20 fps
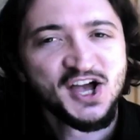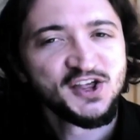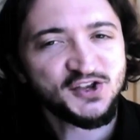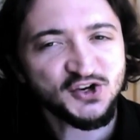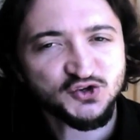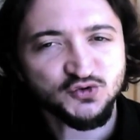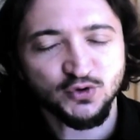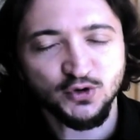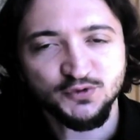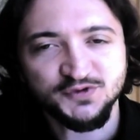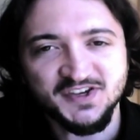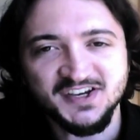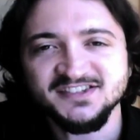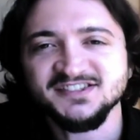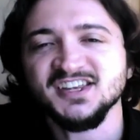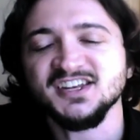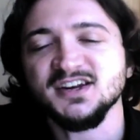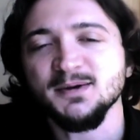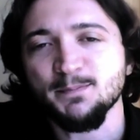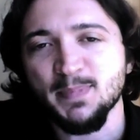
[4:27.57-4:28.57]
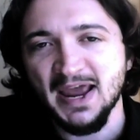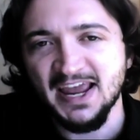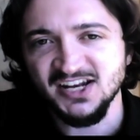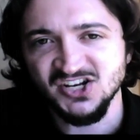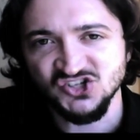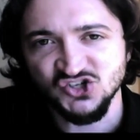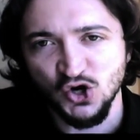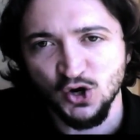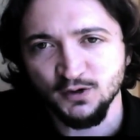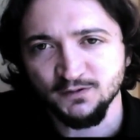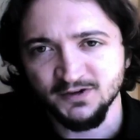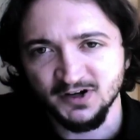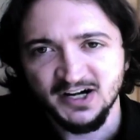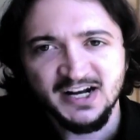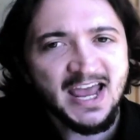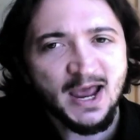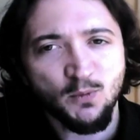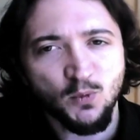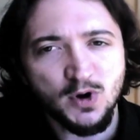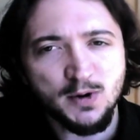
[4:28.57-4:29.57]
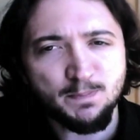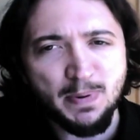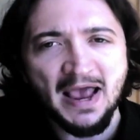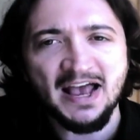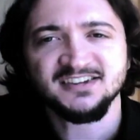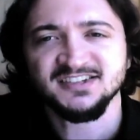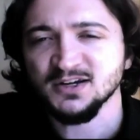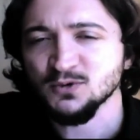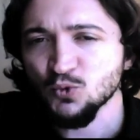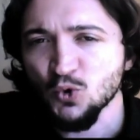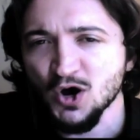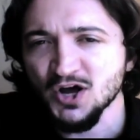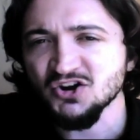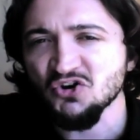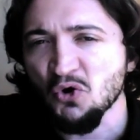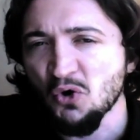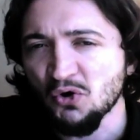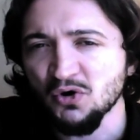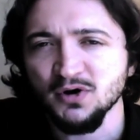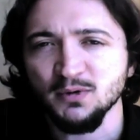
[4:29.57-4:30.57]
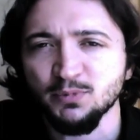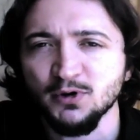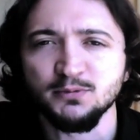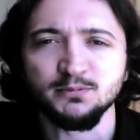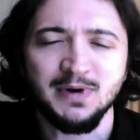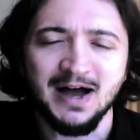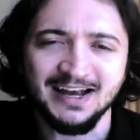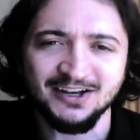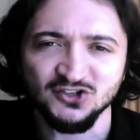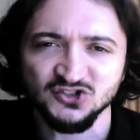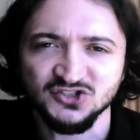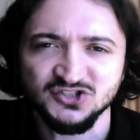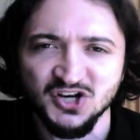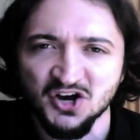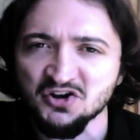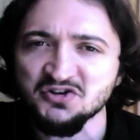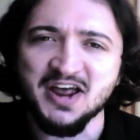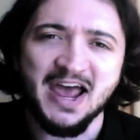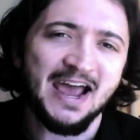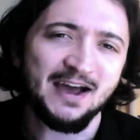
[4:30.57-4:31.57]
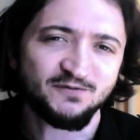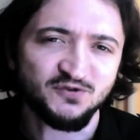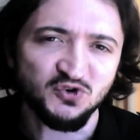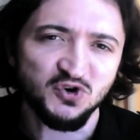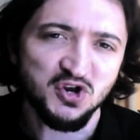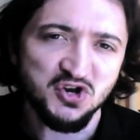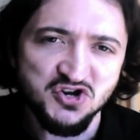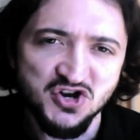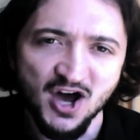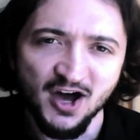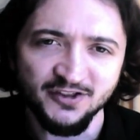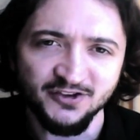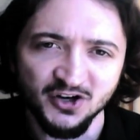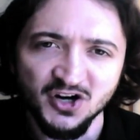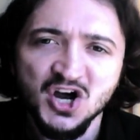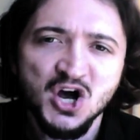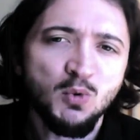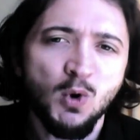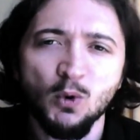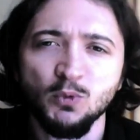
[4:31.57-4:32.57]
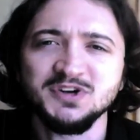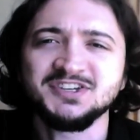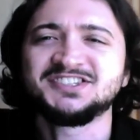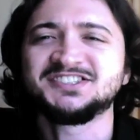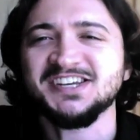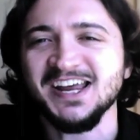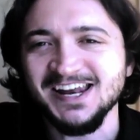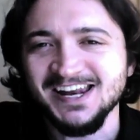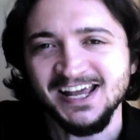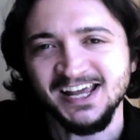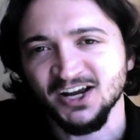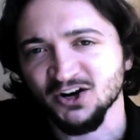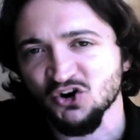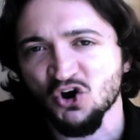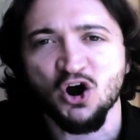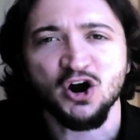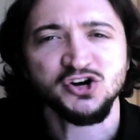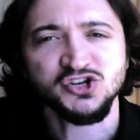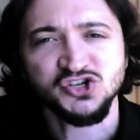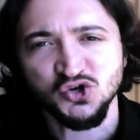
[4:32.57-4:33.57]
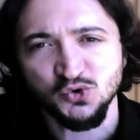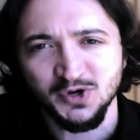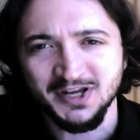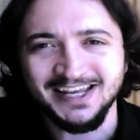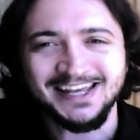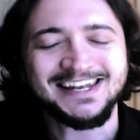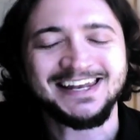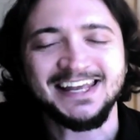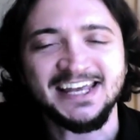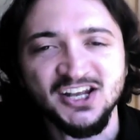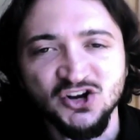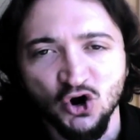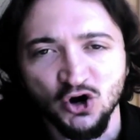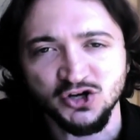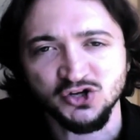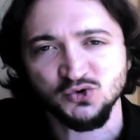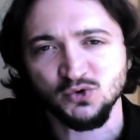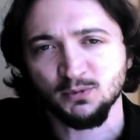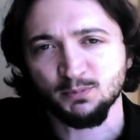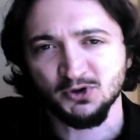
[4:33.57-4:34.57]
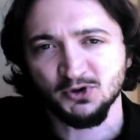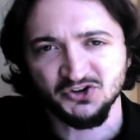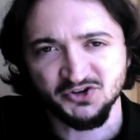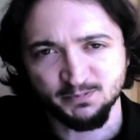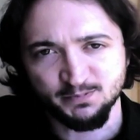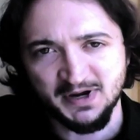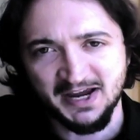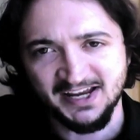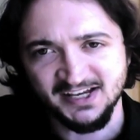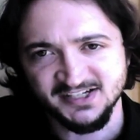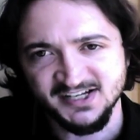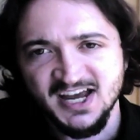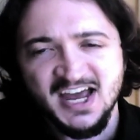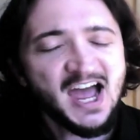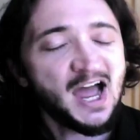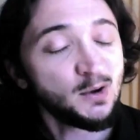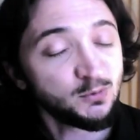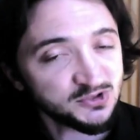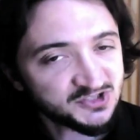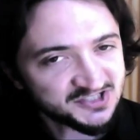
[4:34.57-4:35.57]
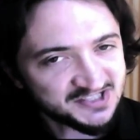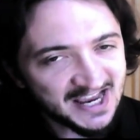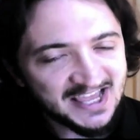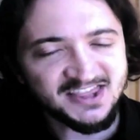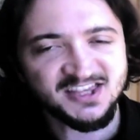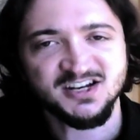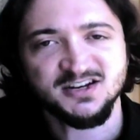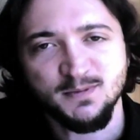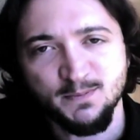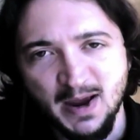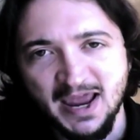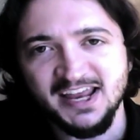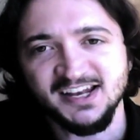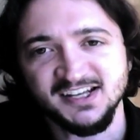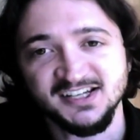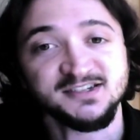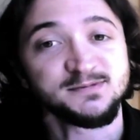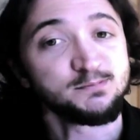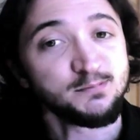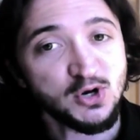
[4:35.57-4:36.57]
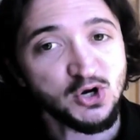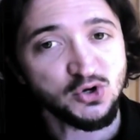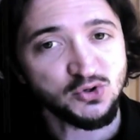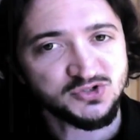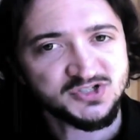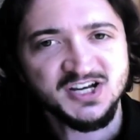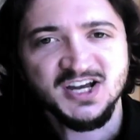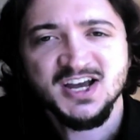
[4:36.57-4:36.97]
The truth is, the debate is over, and we're passing one horrible milestone after another while we sit here arguing an inarguable debate. I would say the debate is moot,